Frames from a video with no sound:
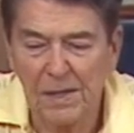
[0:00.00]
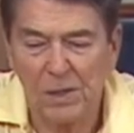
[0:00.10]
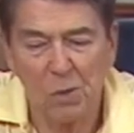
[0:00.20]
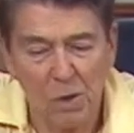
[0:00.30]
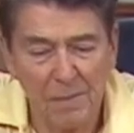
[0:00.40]

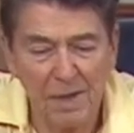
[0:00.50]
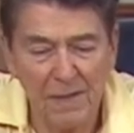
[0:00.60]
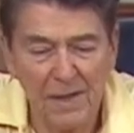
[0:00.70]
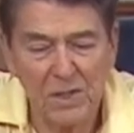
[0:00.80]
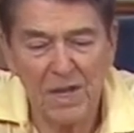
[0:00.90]
the torment
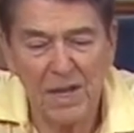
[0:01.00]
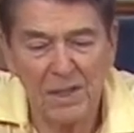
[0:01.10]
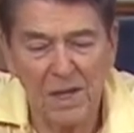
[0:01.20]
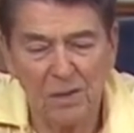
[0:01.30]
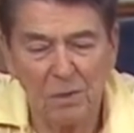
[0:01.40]
of that
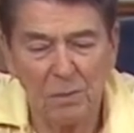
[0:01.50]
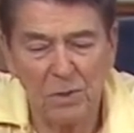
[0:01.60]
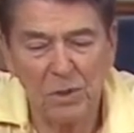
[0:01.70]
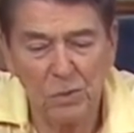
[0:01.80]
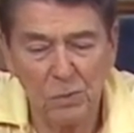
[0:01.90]
sad country
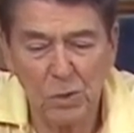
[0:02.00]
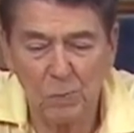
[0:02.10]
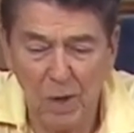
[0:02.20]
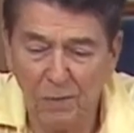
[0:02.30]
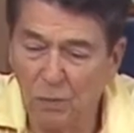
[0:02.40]
will soon
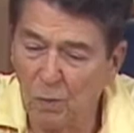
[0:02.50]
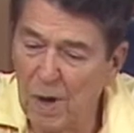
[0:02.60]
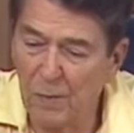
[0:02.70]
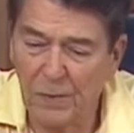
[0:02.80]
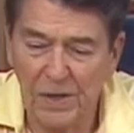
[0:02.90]
spread
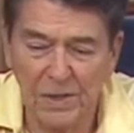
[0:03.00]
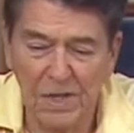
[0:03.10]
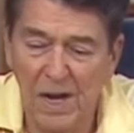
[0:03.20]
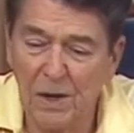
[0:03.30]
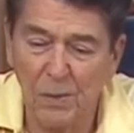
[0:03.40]
throughout the
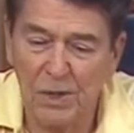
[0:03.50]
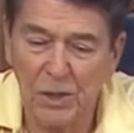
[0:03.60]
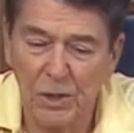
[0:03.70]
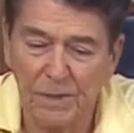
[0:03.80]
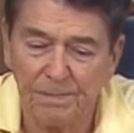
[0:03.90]
entire
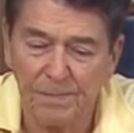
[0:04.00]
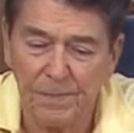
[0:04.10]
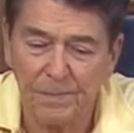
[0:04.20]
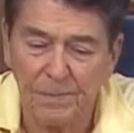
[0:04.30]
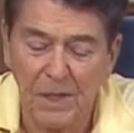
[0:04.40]
region,
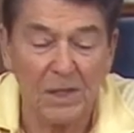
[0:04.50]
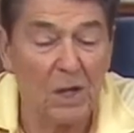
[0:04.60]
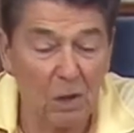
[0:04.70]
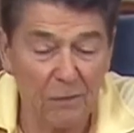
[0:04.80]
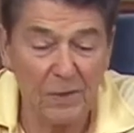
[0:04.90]

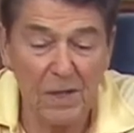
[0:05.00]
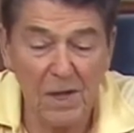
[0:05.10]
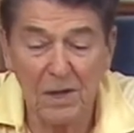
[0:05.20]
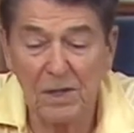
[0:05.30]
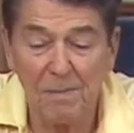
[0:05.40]
engulfing the
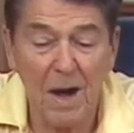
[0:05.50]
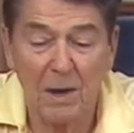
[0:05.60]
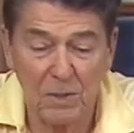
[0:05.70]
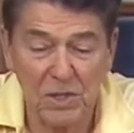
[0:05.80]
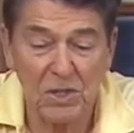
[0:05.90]
young
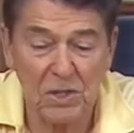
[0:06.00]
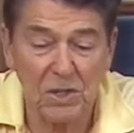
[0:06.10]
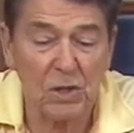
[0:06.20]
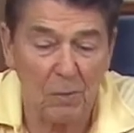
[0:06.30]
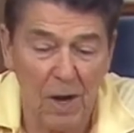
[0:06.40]
democracies
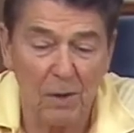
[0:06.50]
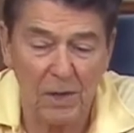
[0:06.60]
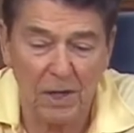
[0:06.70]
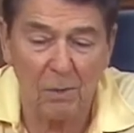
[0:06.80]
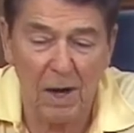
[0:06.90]
that surround
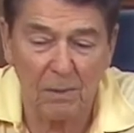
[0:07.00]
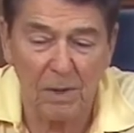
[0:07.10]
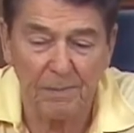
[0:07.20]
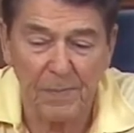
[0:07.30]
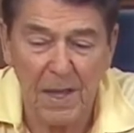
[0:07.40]
Nicaragua.
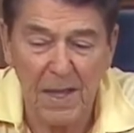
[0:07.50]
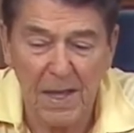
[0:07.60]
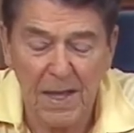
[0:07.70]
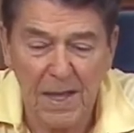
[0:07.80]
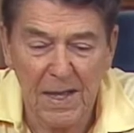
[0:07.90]

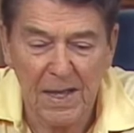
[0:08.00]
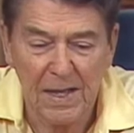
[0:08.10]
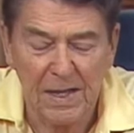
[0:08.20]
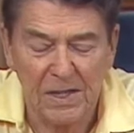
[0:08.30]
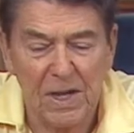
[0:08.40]

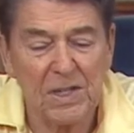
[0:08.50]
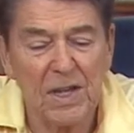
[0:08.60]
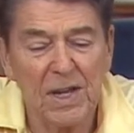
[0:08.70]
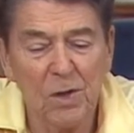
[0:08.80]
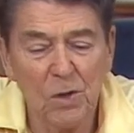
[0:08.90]
As I
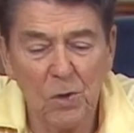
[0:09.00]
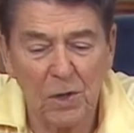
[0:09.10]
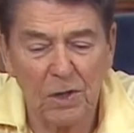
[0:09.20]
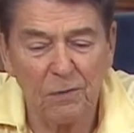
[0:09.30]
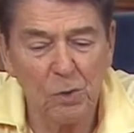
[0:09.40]
said in New
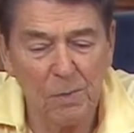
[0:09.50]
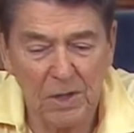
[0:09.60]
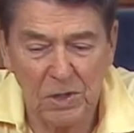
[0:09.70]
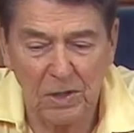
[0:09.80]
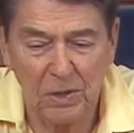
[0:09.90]
York a few
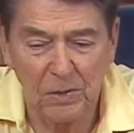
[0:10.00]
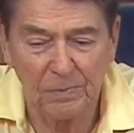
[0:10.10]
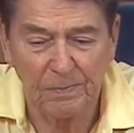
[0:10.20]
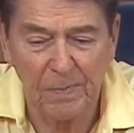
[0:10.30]
months ago,